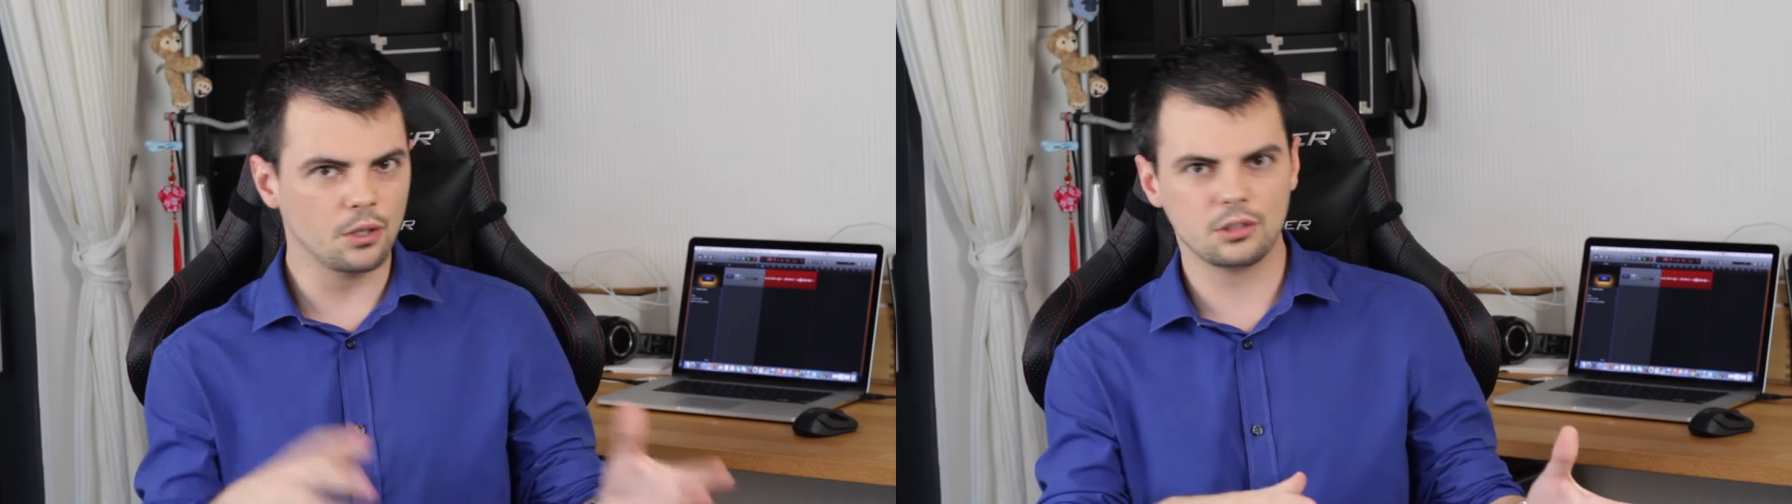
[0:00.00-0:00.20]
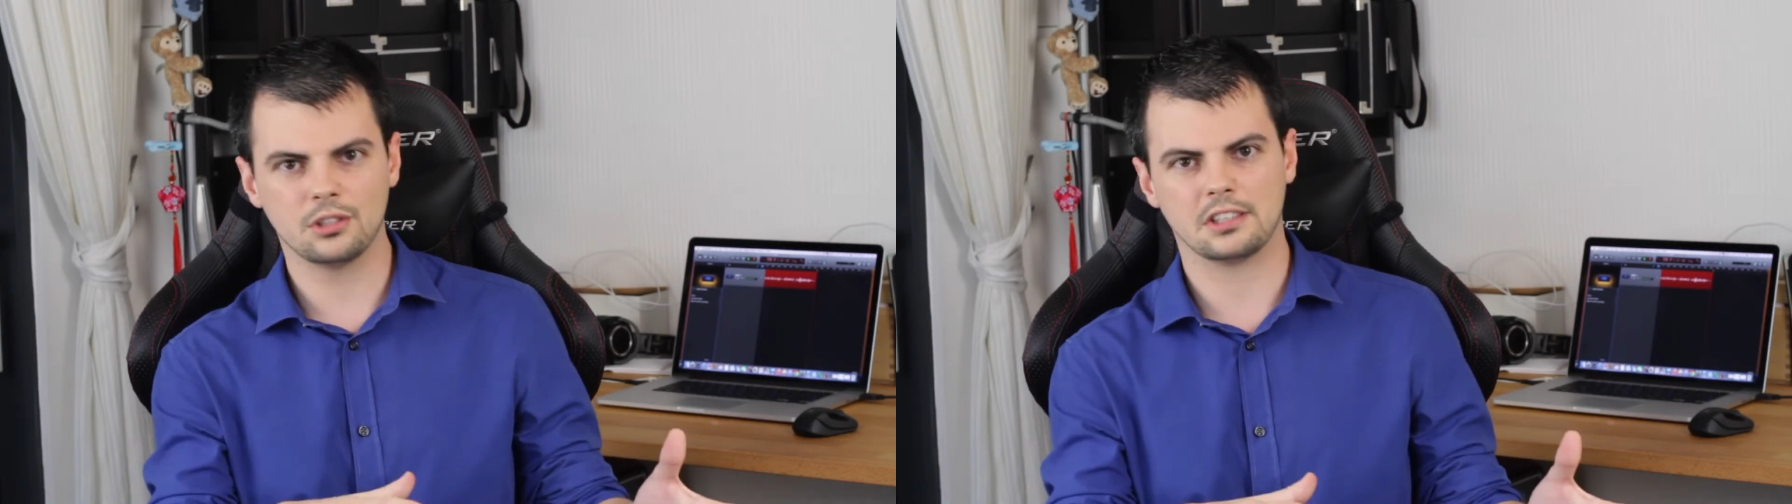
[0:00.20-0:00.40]

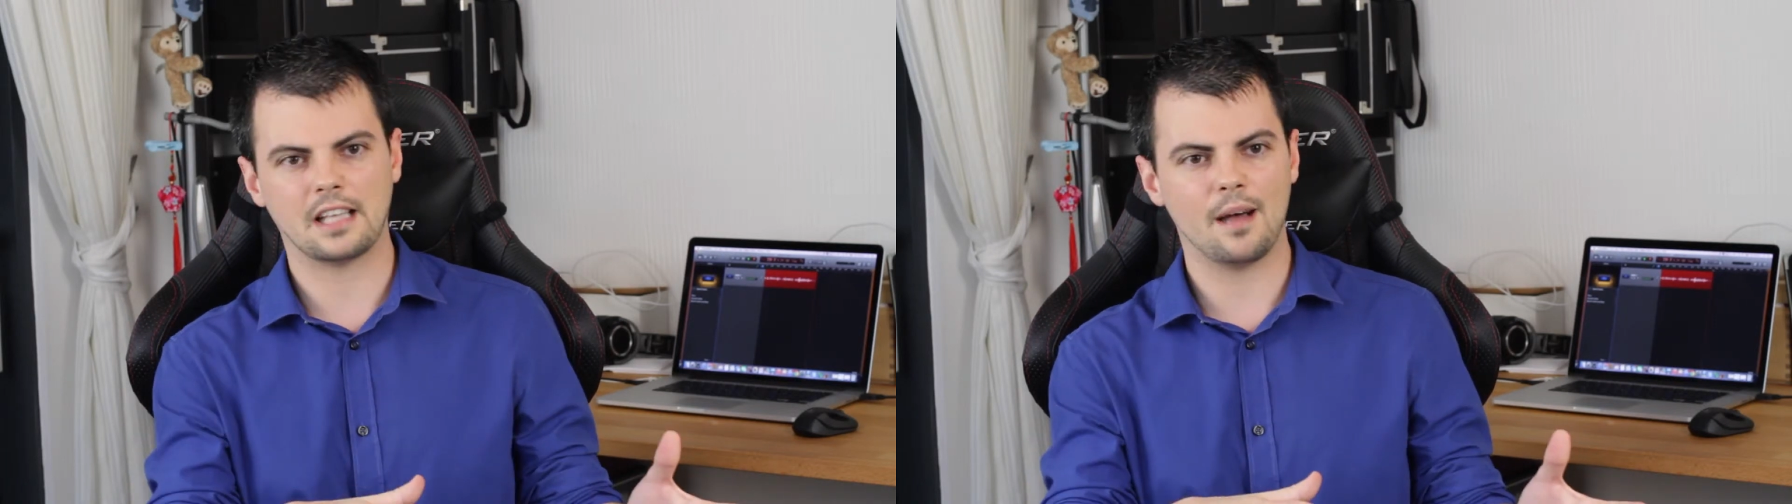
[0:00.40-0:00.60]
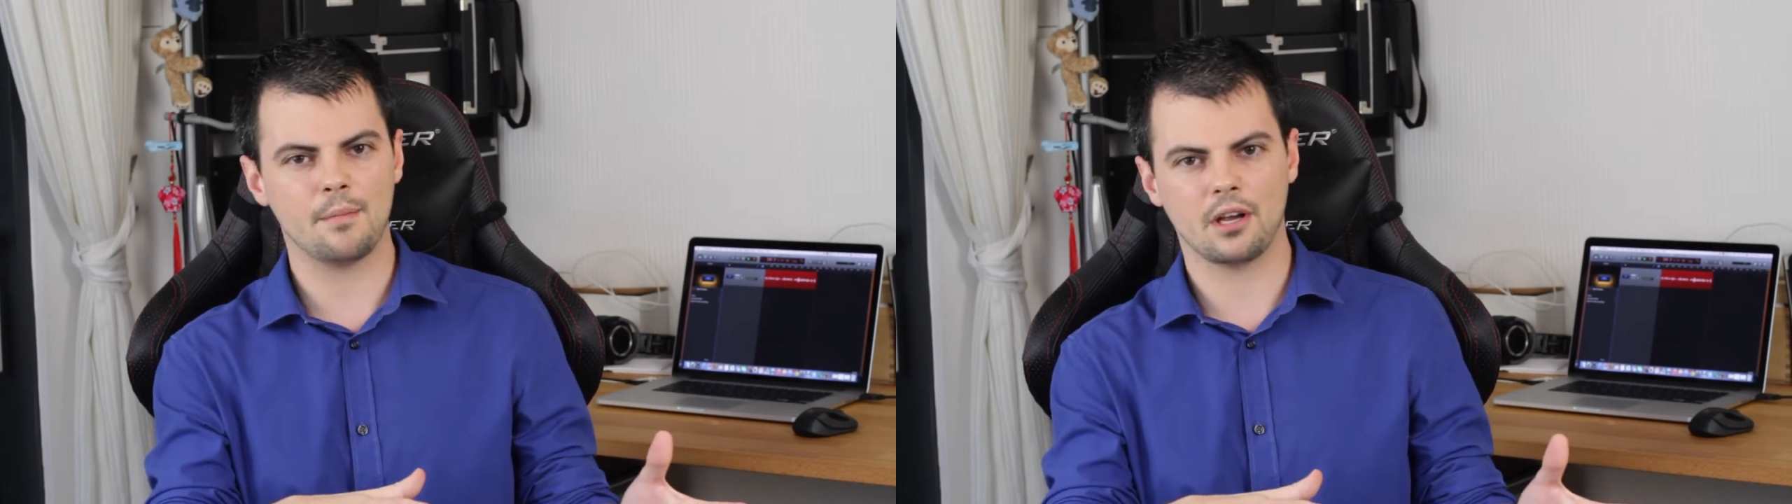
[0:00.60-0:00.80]
go to the
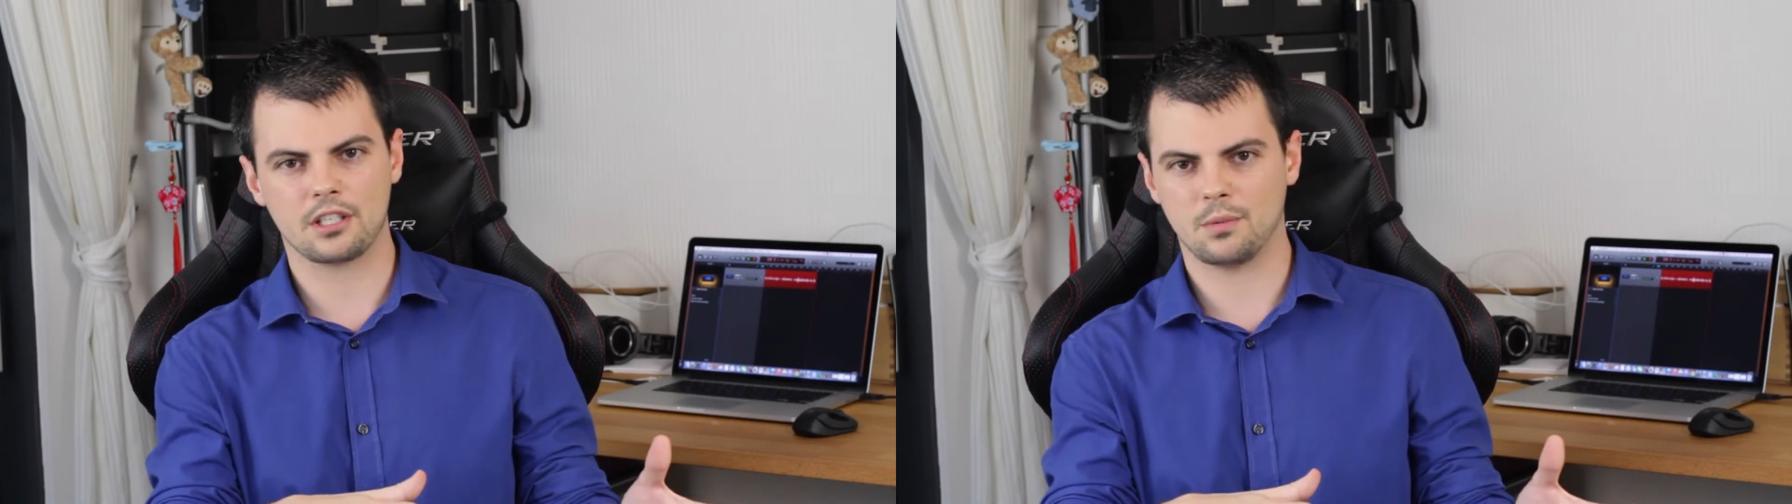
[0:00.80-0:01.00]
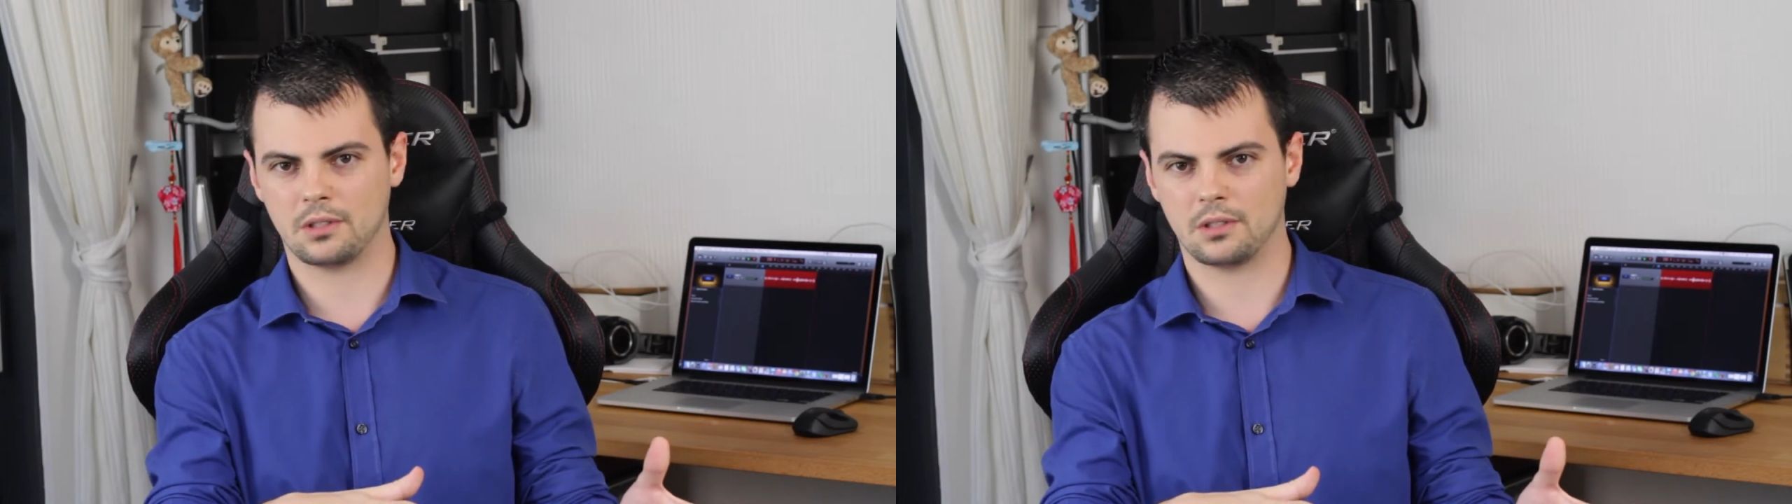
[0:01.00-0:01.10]
Starbucks